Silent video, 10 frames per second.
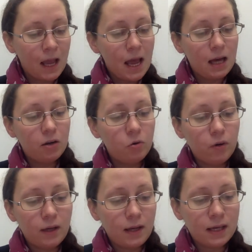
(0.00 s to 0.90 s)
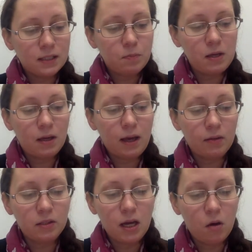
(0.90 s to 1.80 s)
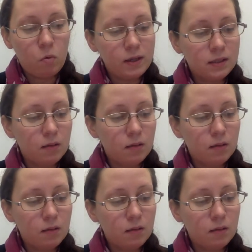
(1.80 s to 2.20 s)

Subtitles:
Eleanora Gaspique gathered her wits